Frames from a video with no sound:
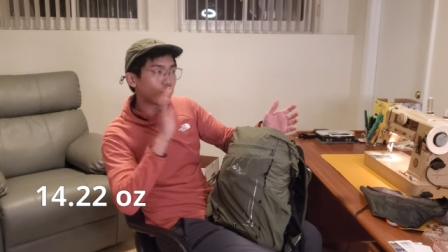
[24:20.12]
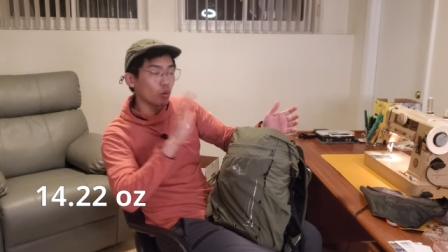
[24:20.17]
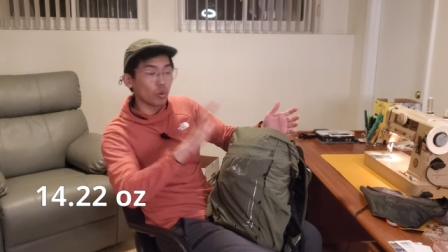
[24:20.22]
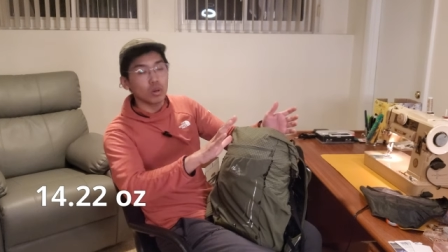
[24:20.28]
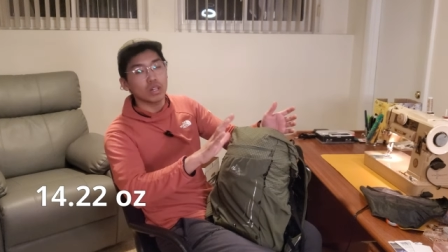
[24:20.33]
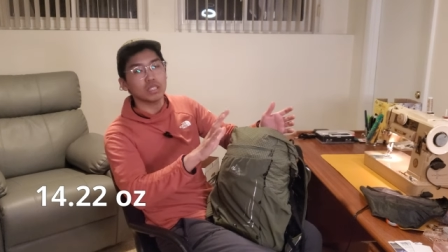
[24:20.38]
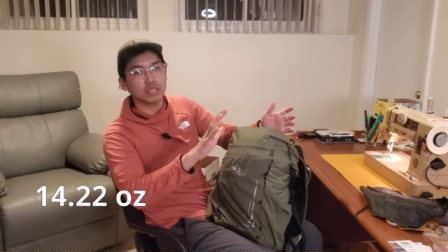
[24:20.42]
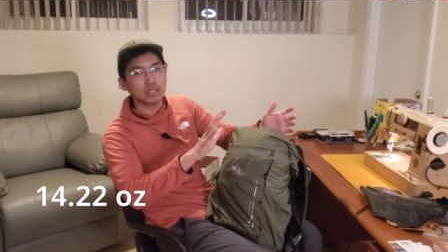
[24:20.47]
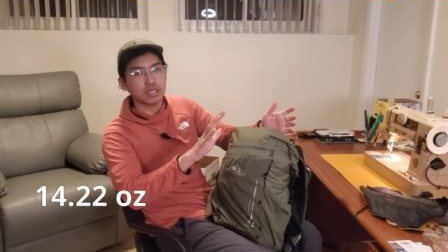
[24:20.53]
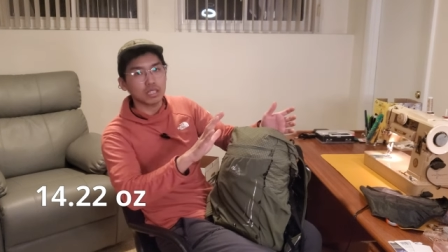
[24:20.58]

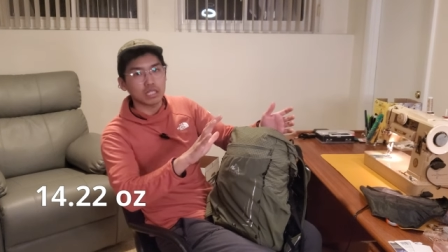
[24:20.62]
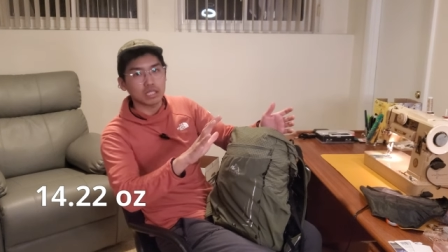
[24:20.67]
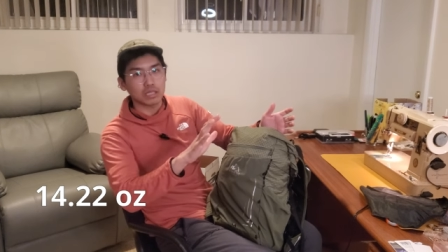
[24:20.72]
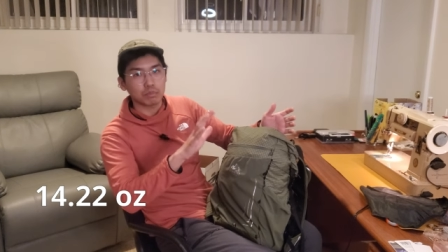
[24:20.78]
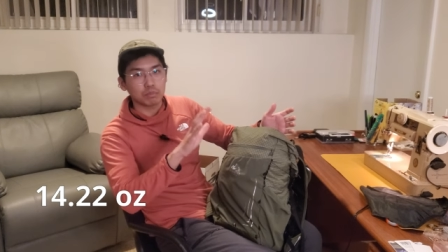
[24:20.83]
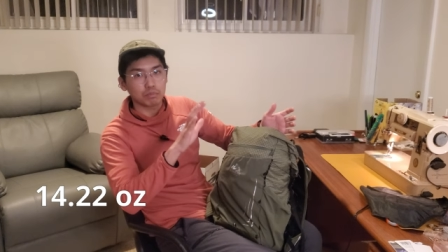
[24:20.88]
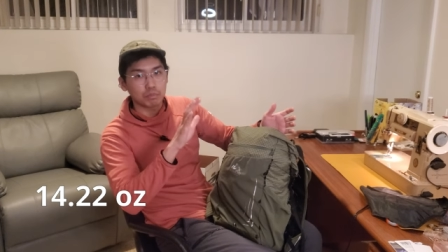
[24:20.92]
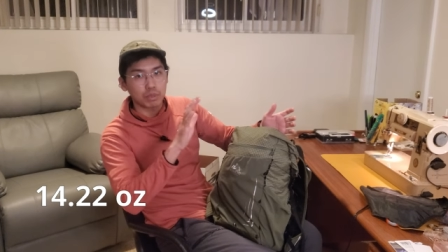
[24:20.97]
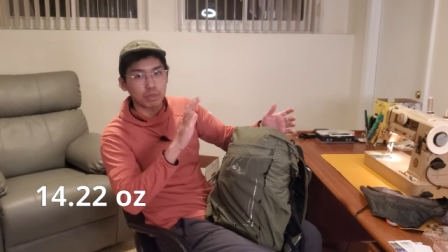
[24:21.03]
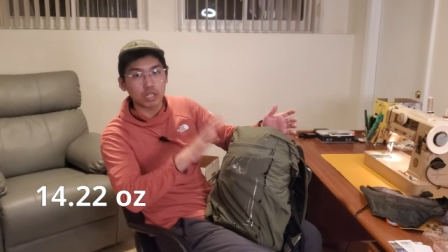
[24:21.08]
force is
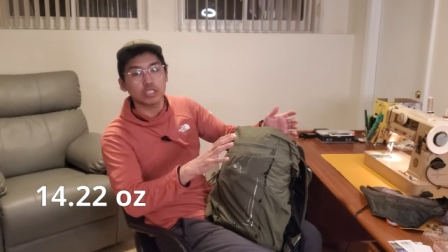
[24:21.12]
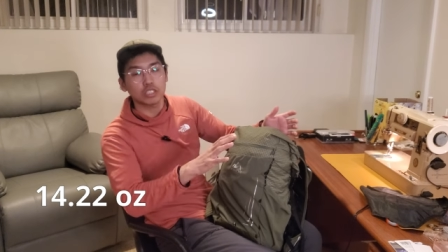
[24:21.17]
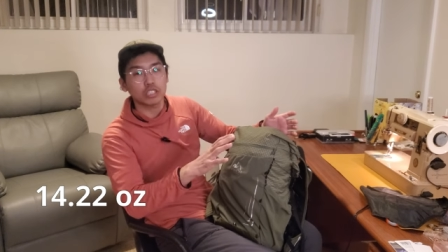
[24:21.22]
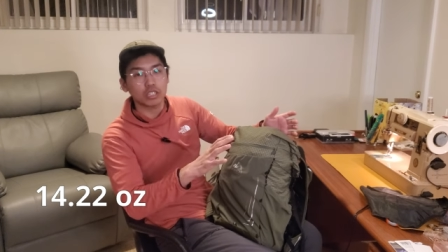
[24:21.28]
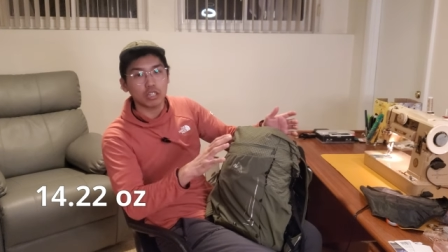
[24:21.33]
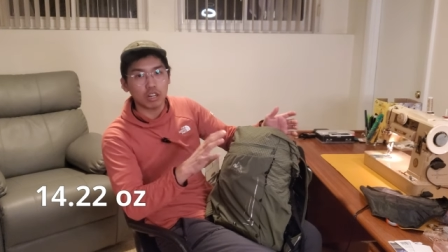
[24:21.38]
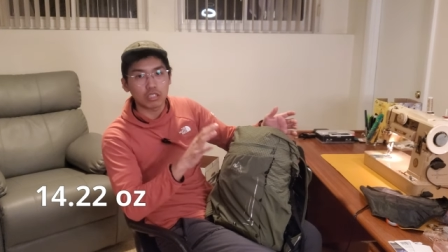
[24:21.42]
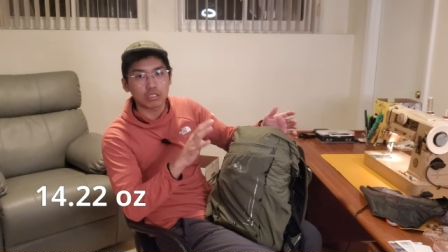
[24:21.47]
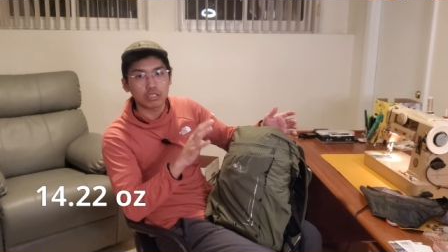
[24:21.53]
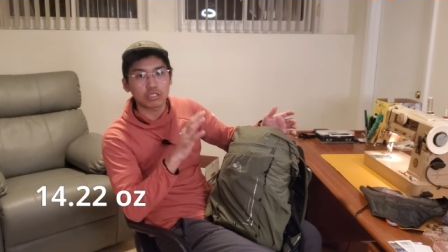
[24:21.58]

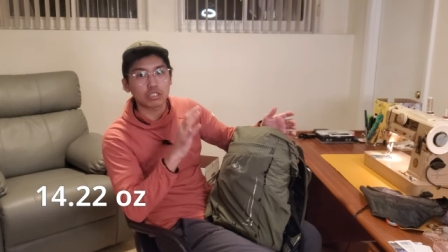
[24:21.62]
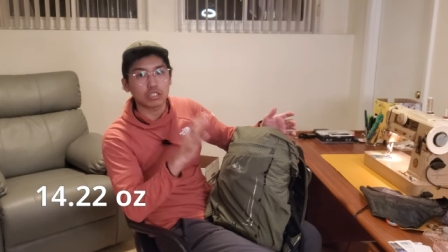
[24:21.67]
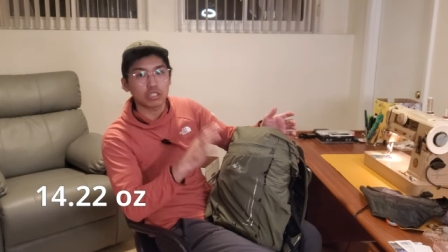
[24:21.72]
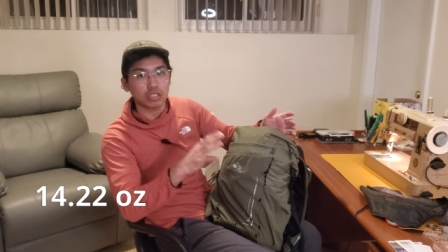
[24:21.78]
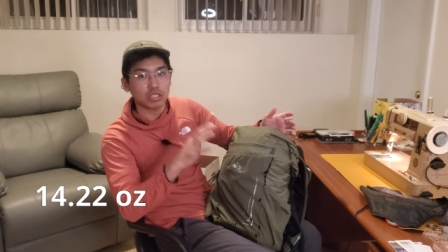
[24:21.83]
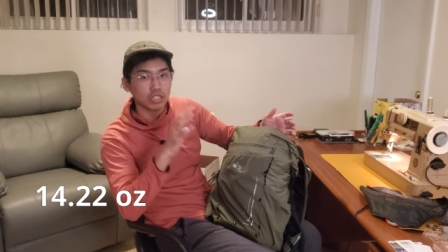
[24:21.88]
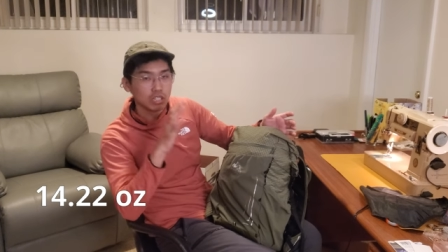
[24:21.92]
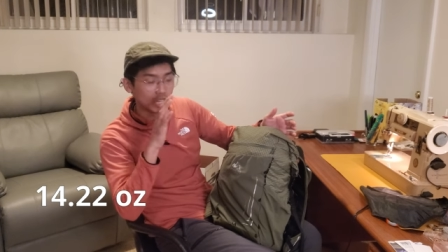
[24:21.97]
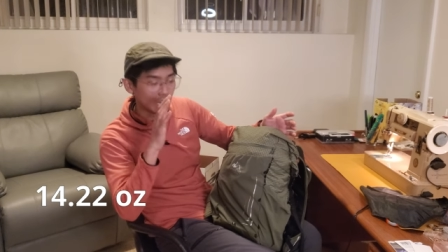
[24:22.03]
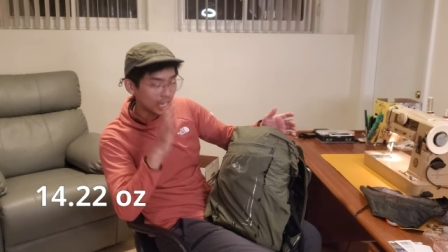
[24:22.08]
pushing on
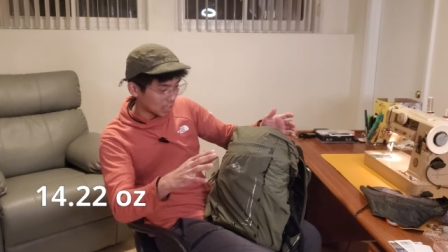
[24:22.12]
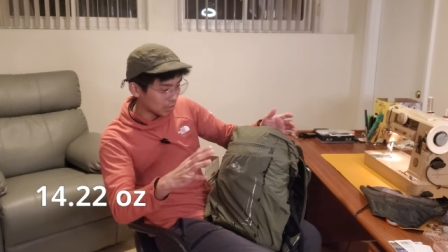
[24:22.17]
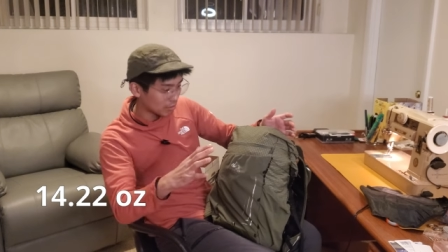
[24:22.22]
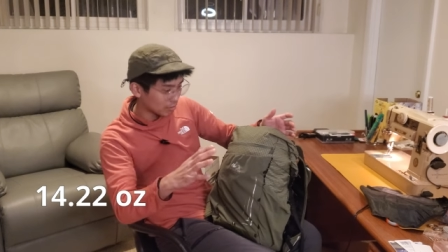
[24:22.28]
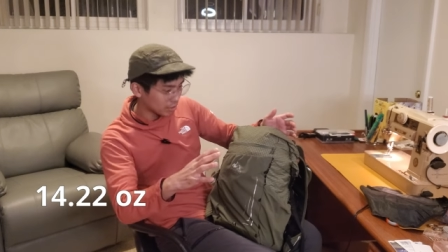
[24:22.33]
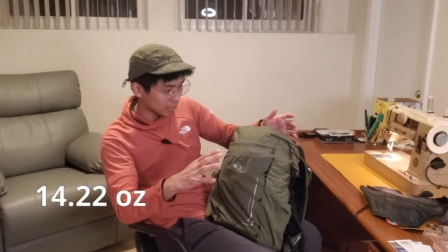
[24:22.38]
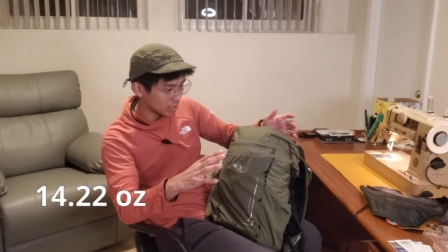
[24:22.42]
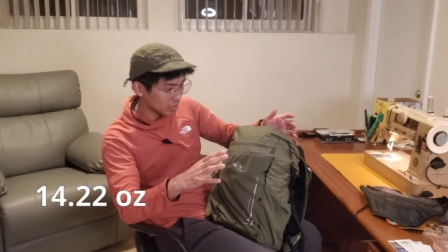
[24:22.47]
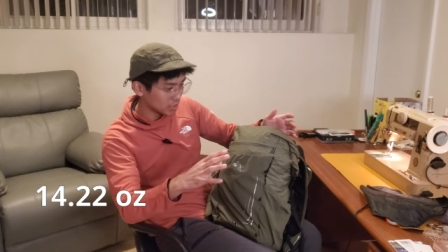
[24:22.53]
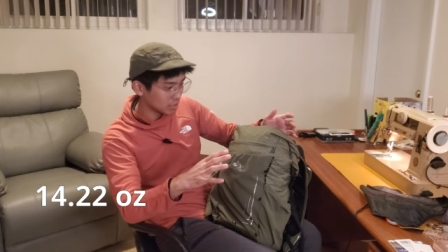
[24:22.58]
certain
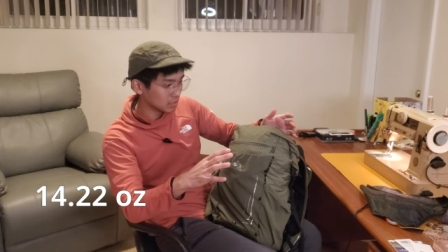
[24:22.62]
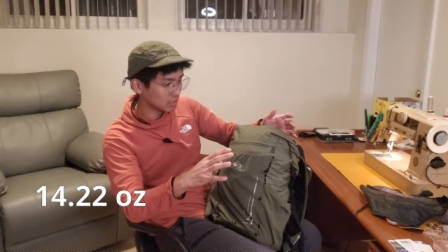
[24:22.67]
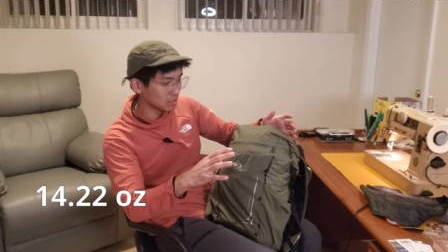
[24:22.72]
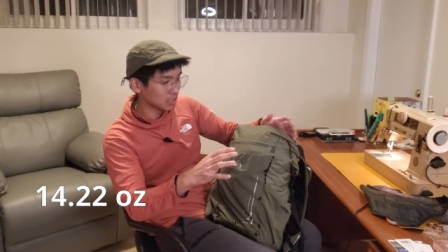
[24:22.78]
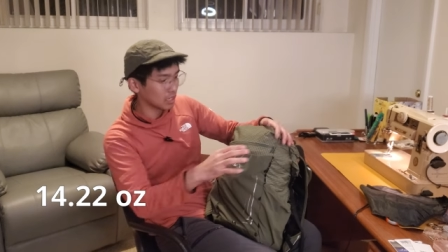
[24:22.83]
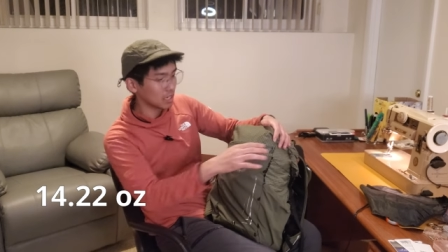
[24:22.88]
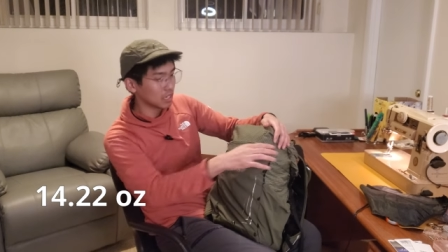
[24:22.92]
areas,